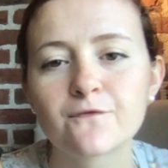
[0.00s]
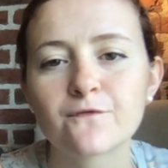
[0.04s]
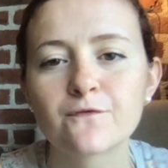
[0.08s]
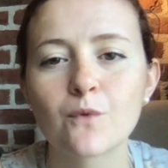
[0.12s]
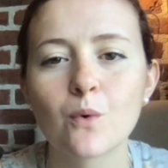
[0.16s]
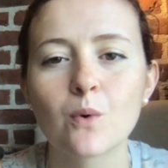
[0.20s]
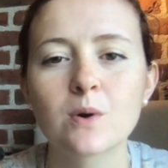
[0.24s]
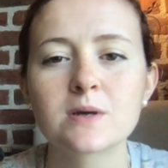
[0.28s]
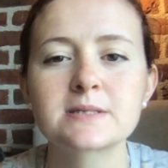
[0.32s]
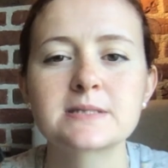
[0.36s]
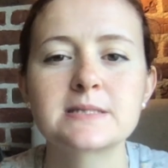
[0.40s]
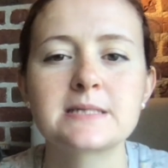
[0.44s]

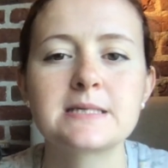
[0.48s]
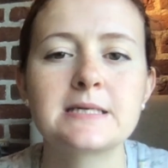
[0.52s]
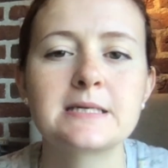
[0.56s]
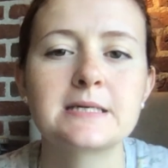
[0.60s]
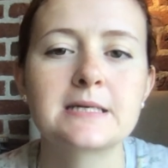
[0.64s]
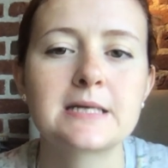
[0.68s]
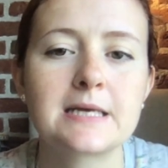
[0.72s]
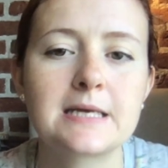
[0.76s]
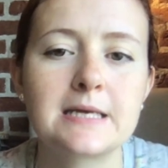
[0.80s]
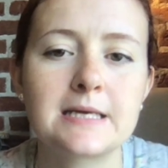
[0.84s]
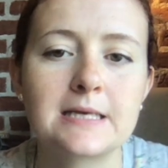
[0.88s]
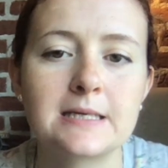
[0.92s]
14
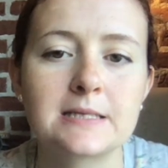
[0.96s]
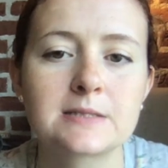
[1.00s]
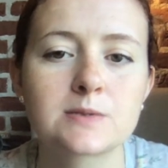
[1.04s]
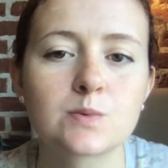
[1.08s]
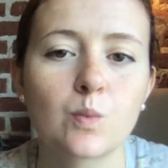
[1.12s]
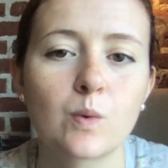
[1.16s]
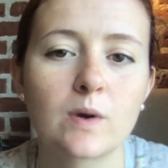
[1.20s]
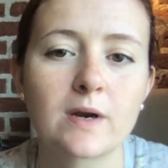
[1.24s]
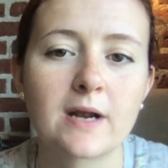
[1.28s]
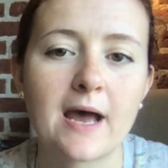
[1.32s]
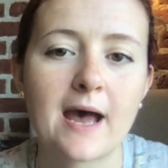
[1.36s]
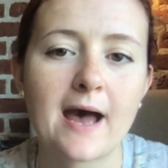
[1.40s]
is
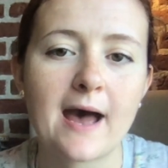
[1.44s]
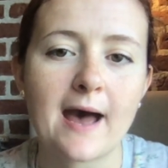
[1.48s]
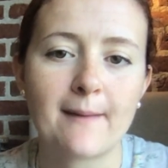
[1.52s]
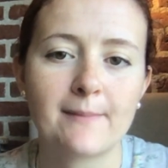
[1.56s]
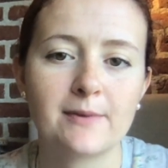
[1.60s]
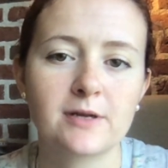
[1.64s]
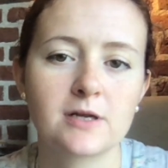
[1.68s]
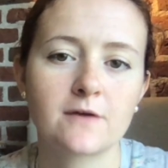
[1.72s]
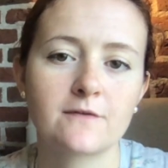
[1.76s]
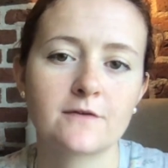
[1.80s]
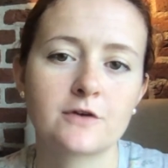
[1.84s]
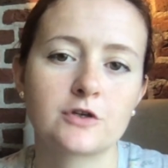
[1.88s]
what
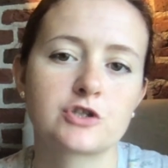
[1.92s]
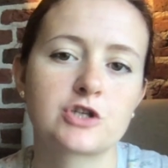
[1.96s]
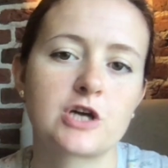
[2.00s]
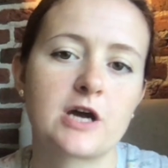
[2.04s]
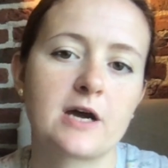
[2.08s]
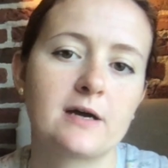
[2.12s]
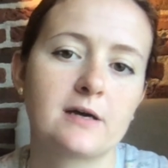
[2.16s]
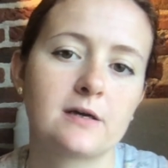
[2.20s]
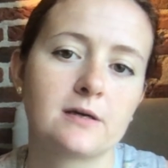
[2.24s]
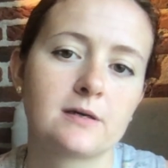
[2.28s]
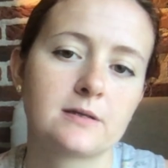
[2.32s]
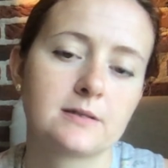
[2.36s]
habit of your
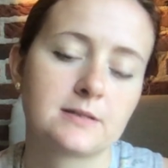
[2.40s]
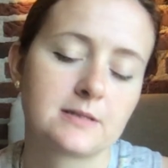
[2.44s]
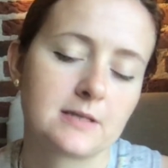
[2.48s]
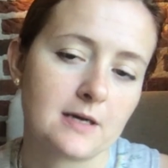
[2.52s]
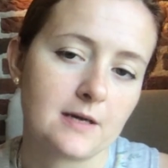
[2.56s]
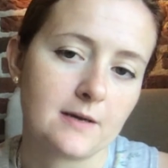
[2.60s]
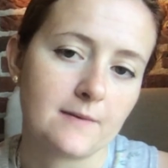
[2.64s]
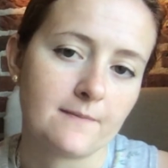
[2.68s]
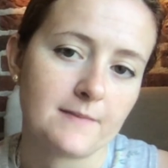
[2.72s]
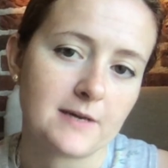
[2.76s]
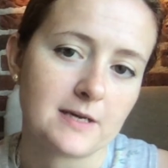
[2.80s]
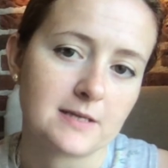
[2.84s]
child
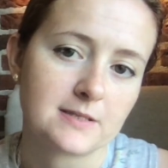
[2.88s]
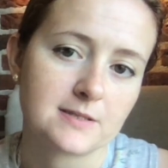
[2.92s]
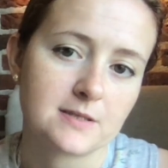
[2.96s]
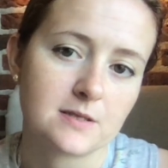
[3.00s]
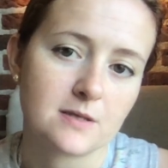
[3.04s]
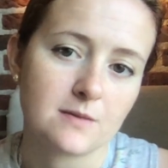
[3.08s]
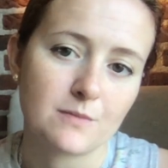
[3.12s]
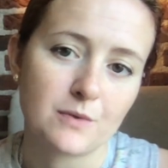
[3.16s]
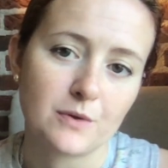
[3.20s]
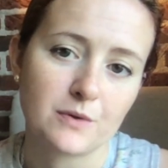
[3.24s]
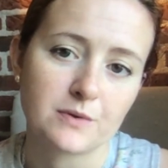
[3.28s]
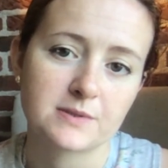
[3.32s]
makes you
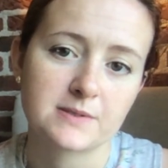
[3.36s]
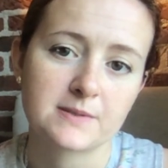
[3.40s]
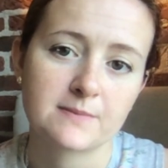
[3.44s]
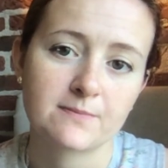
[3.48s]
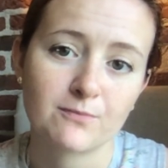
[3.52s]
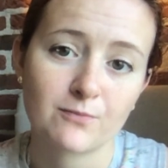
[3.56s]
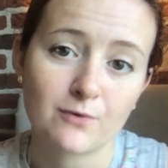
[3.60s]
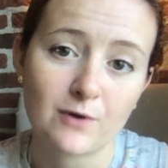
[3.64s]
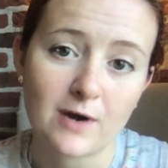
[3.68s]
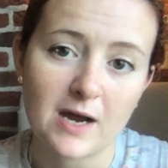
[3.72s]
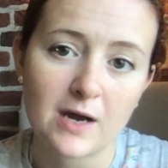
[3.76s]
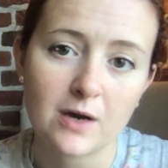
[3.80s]
the most
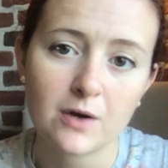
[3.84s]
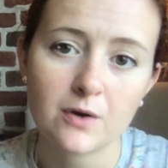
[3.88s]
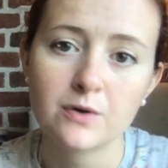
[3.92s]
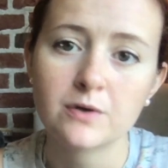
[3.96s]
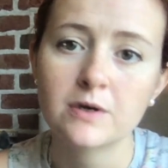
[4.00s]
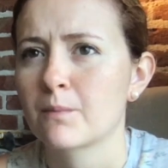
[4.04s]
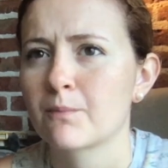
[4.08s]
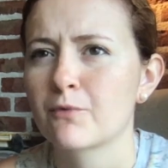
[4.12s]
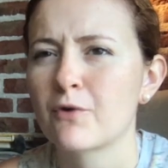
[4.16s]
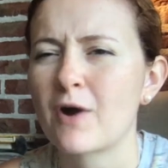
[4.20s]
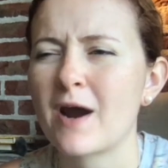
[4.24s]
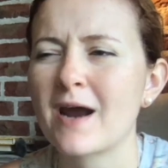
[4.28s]

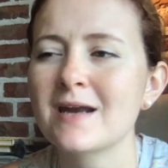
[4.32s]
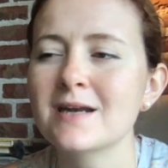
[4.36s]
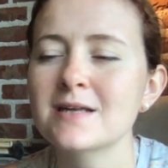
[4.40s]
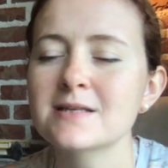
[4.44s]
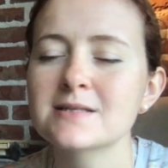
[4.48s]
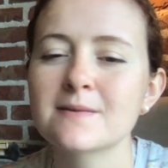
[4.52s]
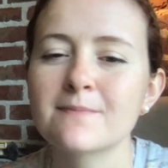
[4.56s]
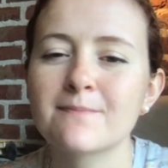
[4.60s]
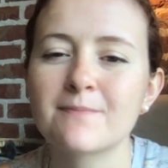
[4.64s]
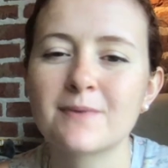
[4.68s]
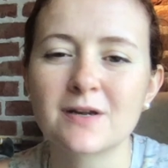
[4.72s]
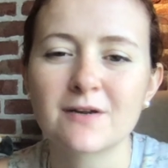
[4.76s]
proud. Pride
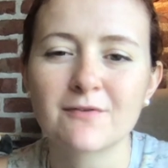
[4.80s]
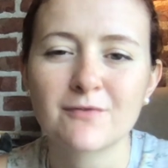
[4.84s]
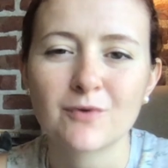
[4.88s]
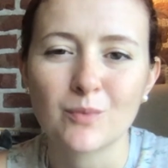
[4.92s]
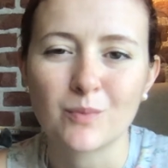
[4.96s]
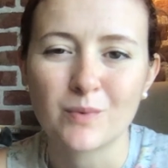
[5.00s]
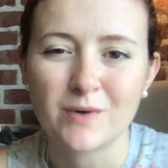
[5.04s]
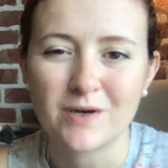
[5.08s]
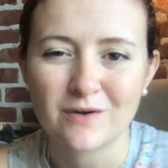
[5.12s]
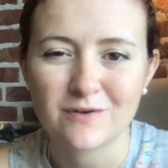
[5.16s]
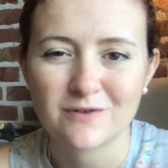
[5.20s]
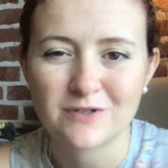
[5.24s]
is a bit of a
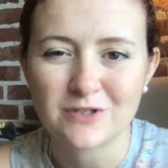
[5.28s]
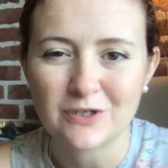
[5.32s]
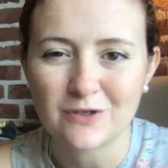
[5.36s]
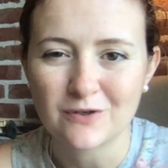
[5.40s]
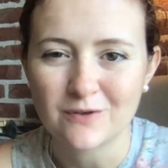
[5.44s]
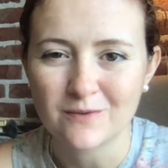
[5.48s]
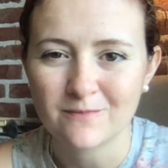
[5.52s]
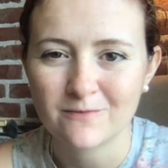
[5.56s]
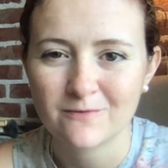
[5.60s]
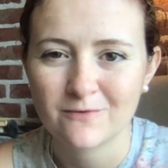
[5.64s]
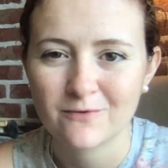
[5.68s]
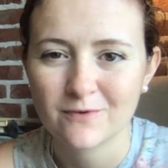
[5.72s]
weird
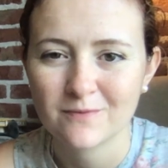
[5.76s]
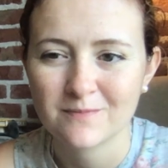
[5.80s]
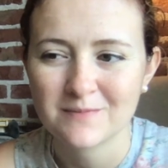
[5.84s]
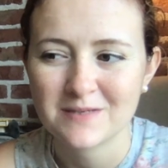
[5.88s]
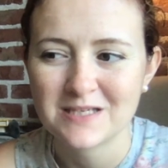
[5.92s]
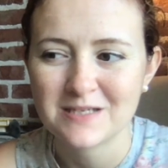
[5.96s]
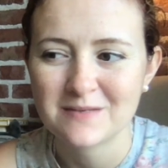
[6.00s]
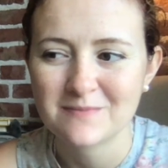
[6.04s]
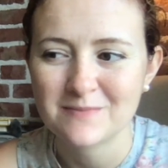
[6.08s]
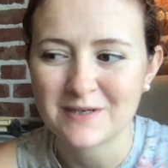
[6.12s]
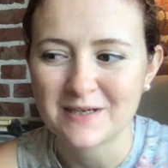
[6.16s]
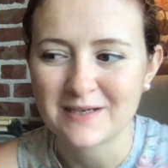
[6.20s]
term for
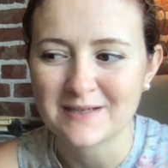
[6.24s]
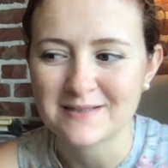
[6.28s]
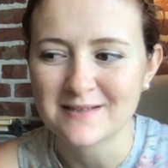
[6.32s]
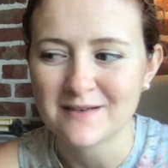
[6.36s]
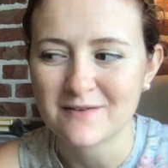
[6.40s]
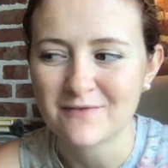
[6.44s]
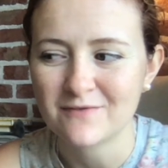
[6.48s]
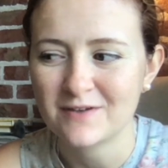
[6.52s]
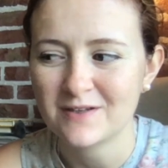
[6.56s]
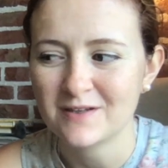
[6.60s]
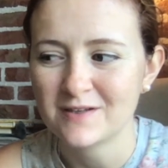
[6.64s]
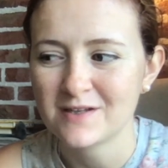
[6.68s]
me because I
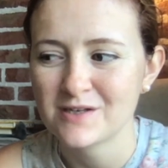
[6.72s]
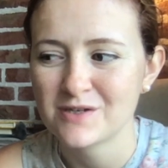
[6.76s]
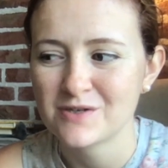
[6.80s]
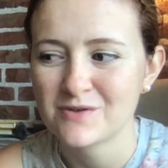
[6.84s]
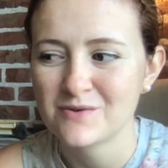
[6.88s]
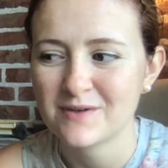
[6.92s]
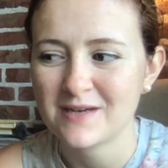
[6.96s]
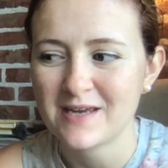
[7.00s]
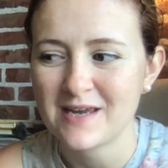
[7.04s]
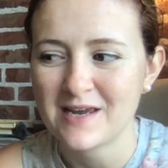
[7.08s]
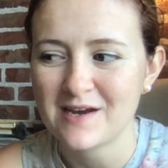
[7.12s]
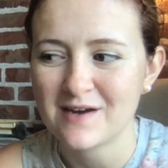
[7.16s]
feel like you
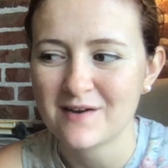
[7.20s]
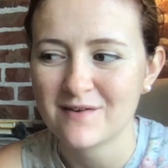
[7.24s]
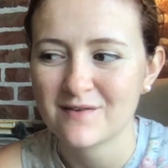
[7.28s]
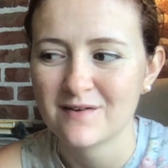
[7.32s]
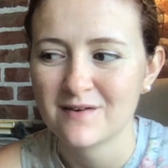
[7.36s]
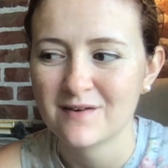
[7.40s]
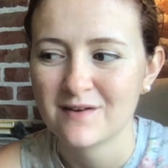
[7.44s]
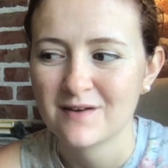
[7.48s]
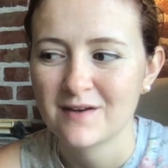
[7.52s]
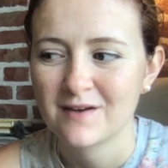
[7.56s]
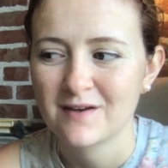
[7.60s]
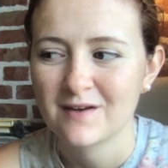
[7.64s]
can't,
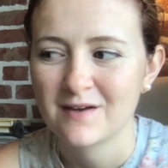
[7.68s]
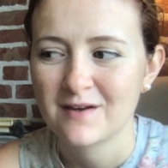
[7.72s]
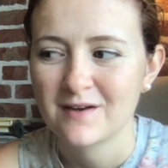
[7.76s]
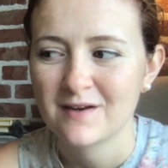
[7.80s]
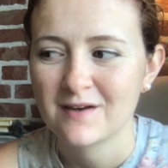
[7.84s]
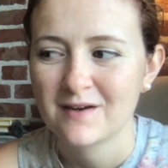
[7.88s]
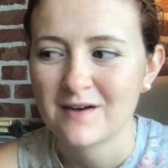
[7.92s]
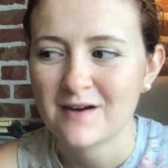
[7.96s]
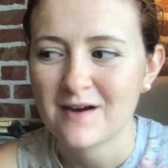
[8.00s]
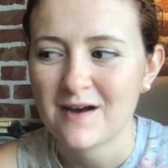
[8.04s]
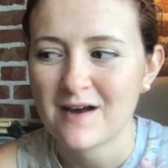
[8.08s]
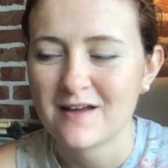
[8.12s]

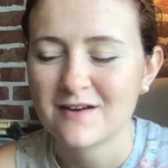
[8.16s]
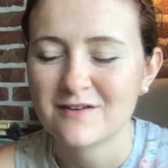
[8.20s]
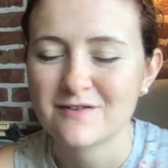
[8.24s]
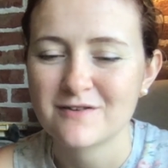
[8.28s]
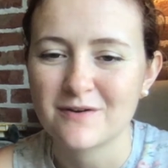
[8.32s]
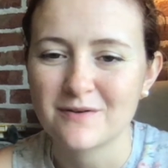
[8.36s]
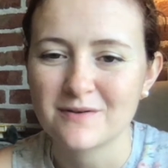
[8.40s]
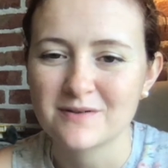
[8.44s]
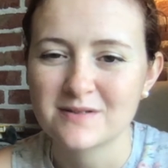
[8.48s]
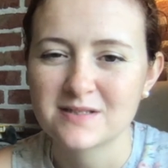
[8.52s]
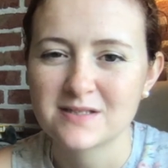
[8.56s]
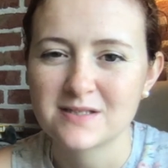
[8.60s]
I don't
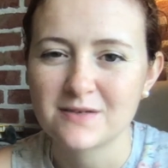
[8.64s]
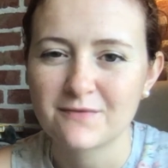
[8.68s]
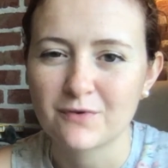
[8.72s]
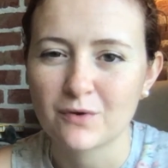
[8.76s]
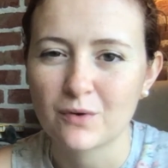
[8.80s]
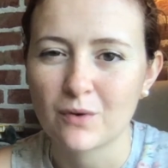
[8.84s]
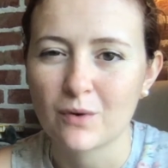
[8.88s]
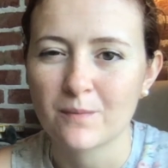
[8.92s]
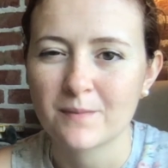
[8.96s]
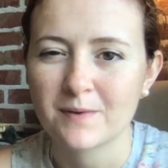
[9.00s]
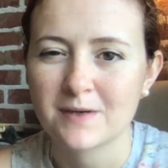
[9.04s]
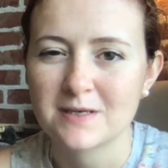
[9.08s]
know, it's
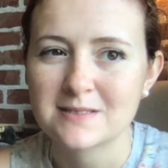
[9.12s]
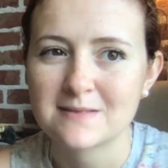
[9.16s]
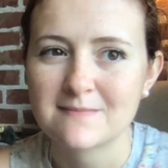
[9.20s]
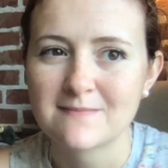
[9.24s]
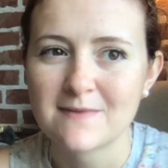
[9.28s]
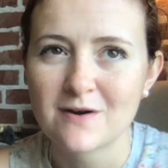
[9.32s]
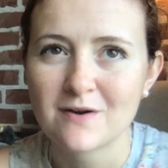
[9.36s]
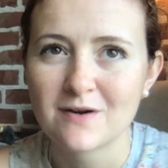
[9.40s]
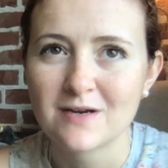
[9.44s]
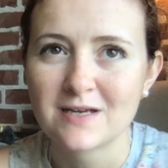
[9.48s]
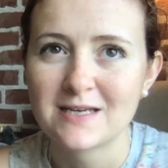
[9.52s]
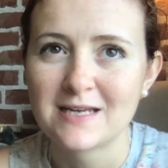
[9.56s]
difficult because
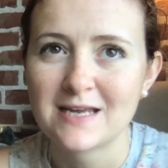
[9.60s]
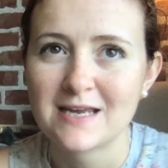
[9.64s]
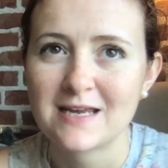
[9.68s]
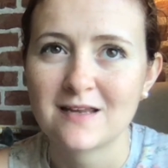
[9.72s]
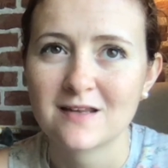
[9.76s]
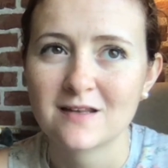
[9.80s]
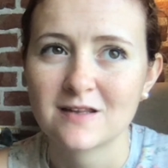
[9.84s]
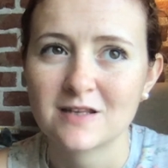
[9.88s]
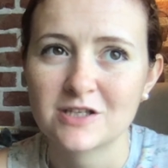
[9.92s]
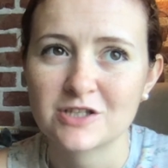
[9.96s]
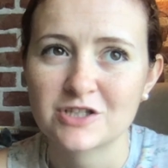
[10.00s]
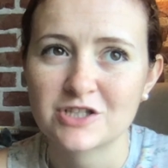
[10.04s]
American
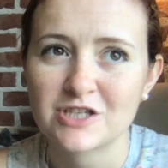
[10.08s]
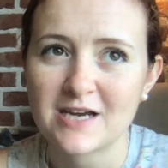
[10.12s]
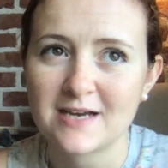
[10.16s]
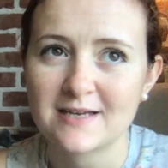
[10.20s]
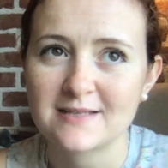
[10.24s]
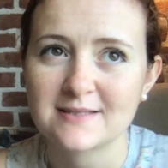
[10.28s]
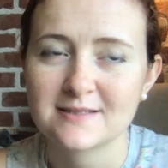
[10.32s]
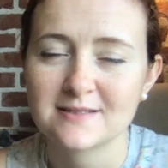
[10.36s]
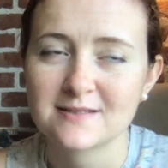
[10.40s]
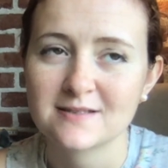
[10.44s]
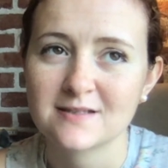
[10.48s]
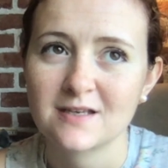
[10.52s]
English
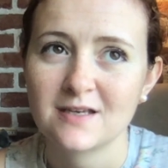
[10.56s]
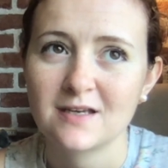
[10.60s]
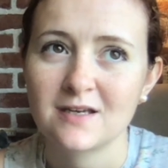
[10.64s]
has